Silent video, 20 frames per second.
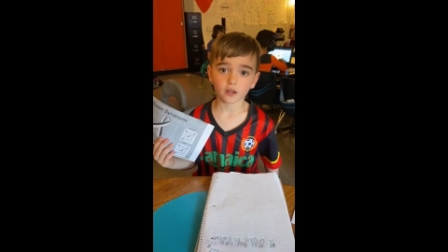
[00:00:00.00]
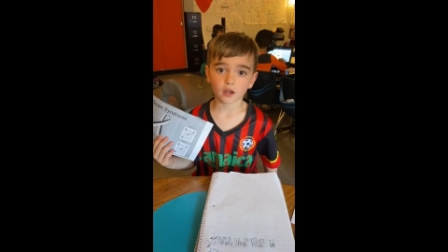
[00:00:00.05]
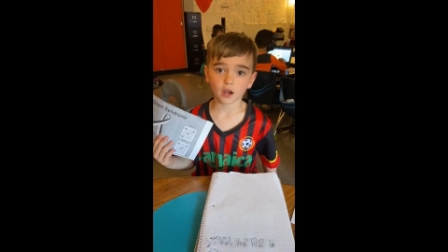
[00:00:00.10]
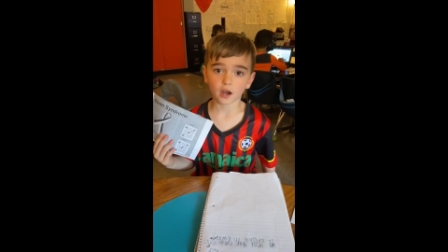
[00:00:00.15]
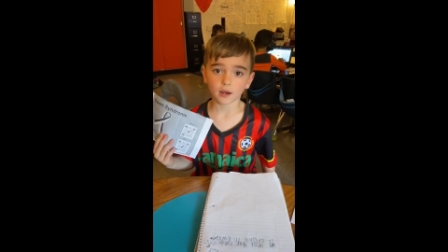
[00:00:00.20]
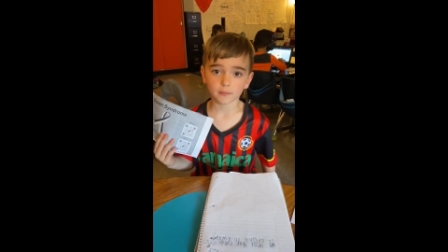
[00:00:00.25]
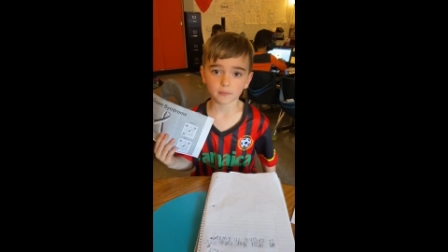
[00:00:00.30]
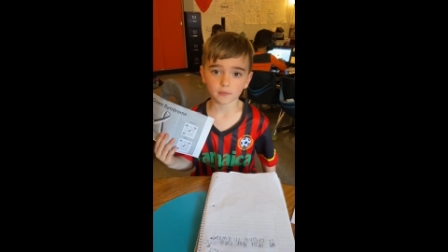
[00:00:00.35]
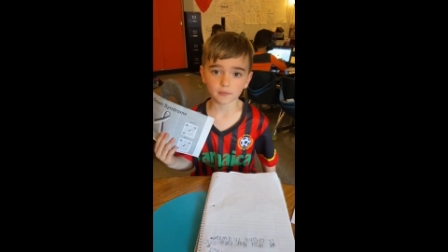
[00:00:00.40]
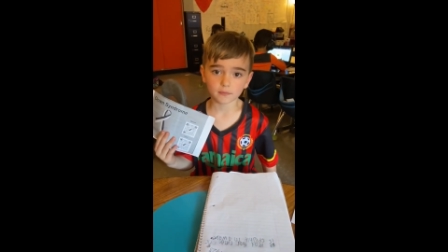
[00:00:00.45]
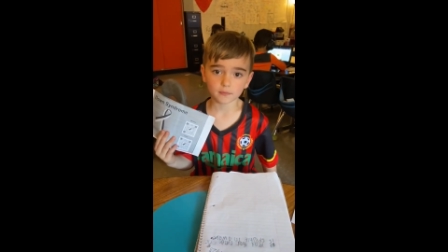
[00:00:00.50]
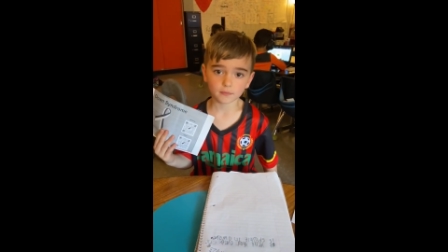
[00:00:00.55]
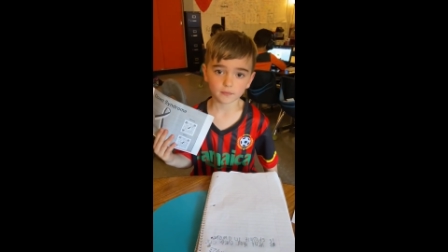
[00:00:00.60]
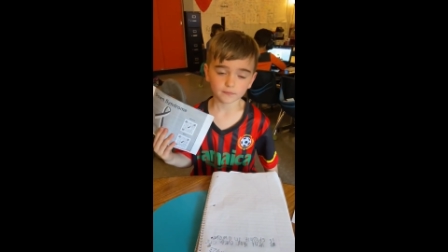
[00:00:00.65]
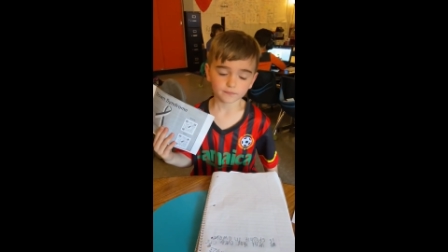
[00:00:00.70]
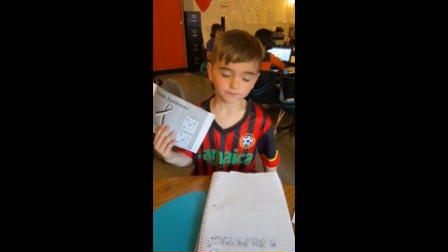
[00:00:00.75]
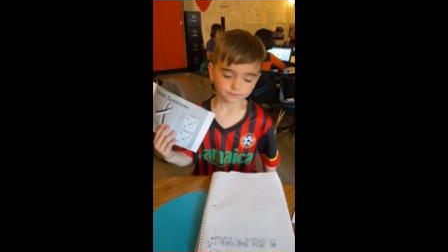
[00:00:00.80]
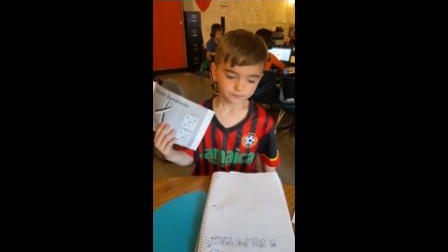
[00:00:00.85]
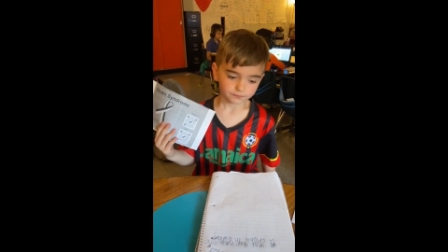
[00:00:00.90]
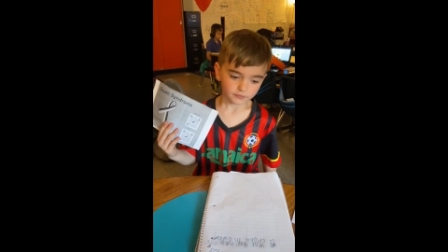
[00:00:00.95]
I'm
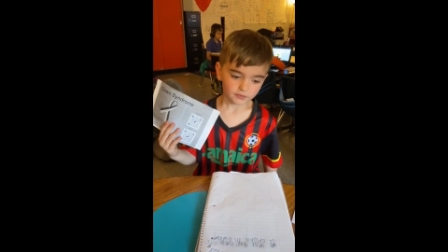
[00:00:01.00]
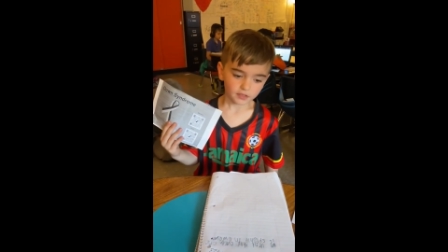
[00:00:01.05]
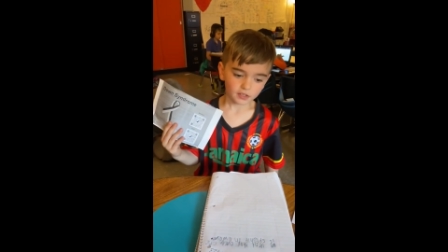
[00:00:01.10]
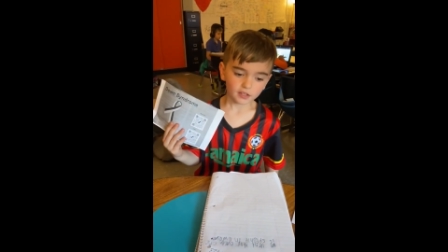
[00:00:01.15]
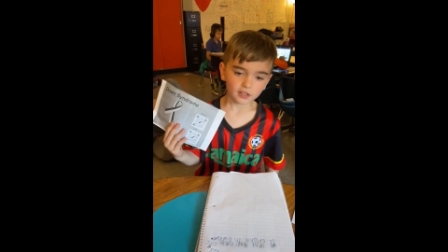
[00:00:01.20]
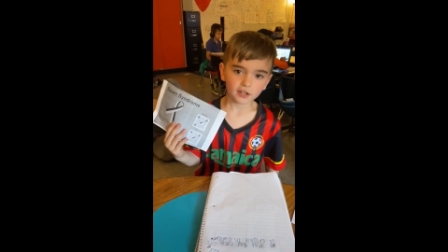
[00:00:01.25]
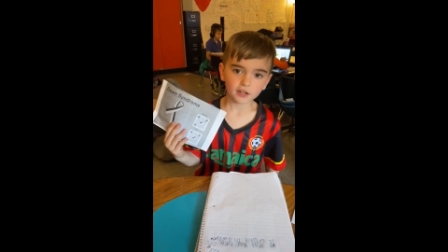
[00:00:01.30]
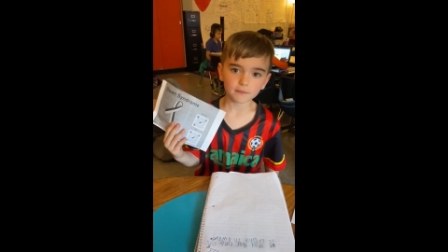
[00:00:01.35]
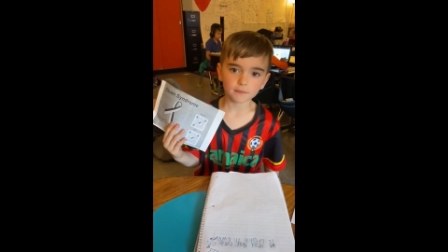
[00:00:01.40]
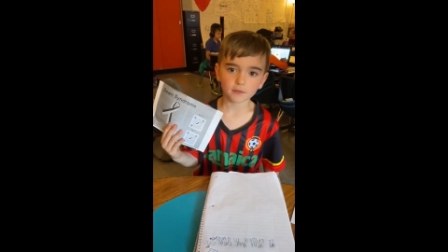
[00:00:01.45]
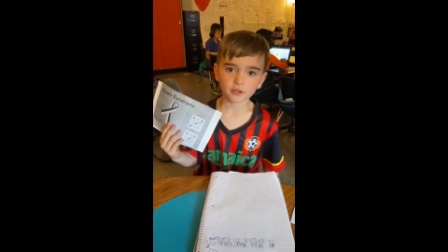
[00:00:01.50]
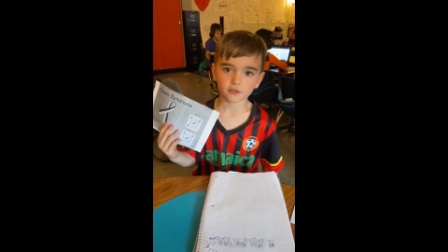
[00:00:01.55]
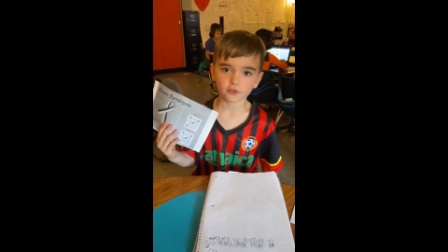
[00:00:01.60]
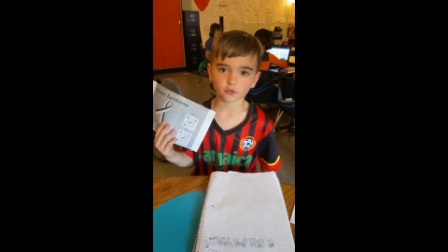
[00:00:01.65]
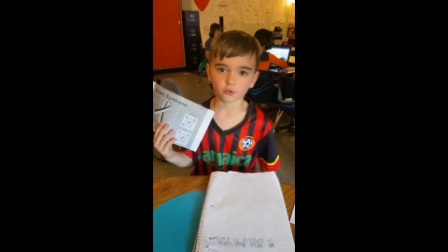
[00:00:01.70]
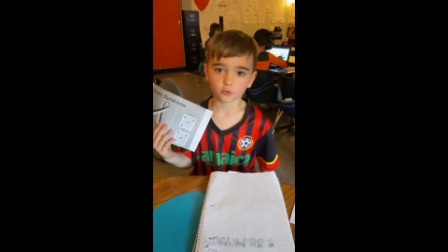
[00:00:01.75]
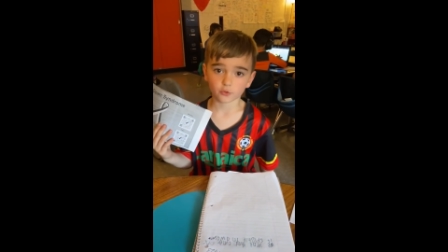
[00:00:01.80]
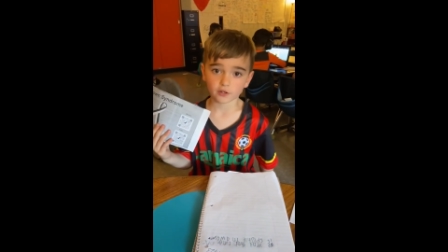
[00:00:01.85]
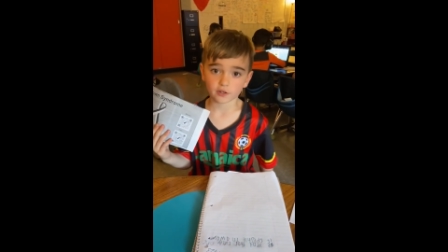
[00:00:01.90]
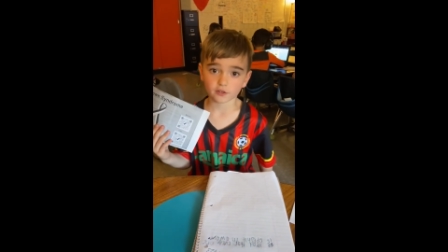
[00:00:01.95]
in Miss
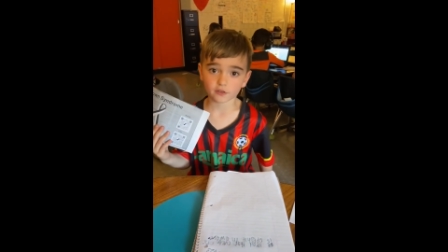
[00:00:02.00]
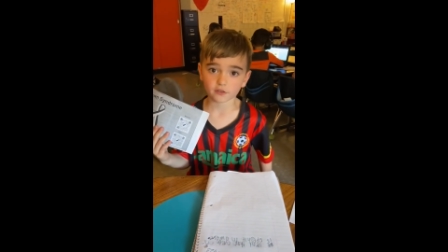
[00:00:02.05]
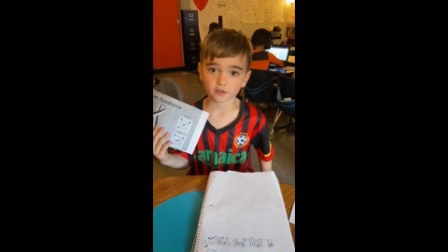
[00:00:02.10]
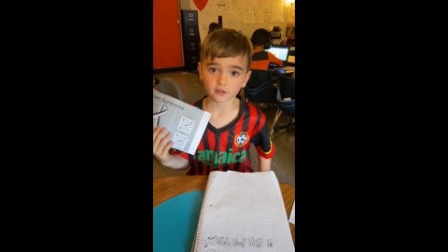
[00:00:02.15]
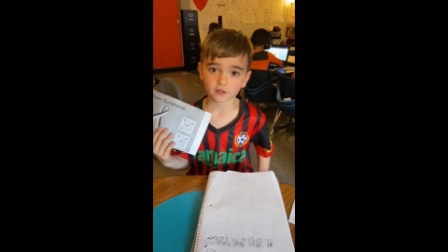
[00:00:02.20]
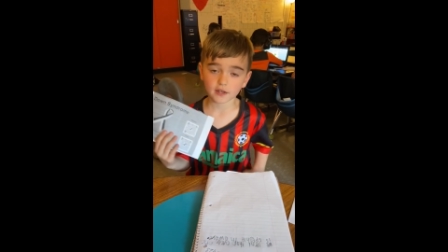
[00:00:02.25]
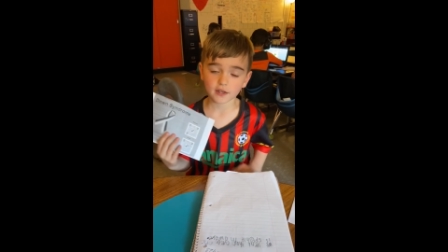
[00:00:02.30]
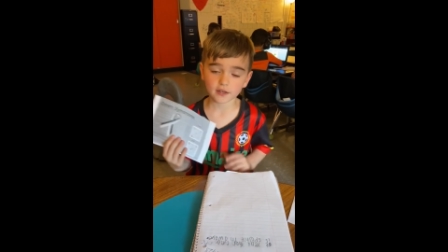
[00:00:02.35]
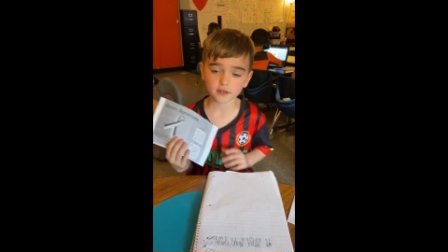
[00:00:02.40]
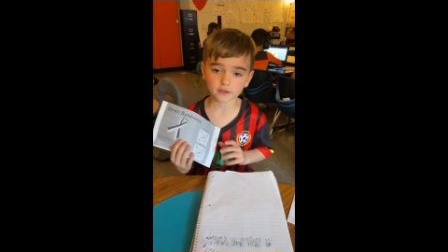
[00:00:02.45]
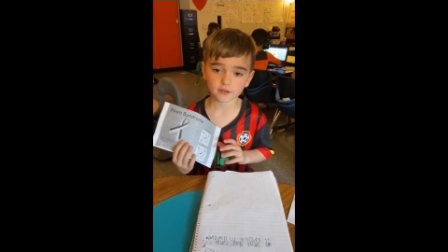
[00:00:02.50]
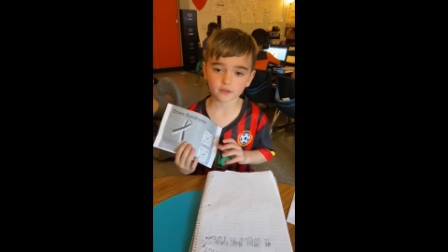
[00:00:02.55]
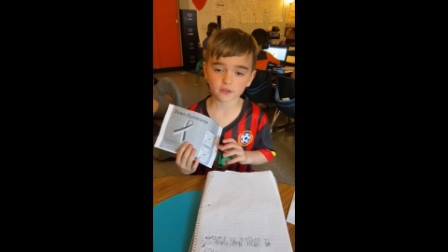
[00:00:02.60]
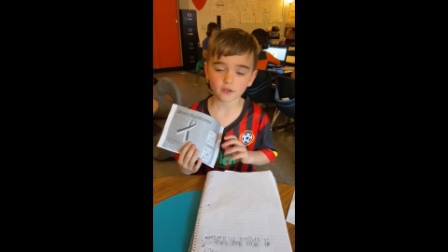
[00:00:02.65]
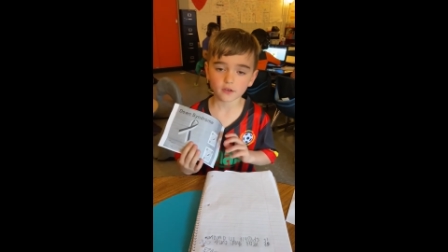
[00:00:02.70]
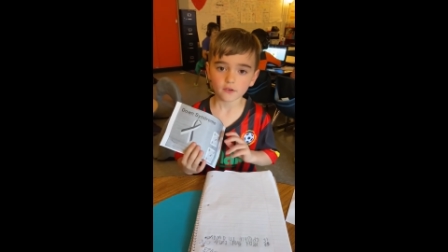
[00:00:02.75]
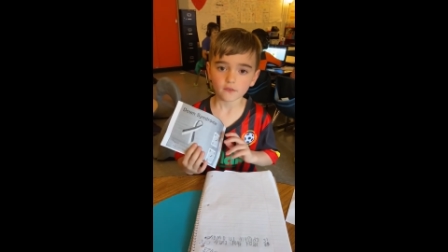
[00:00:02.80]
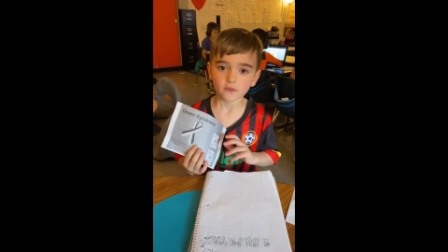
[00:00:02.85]
Grant's class,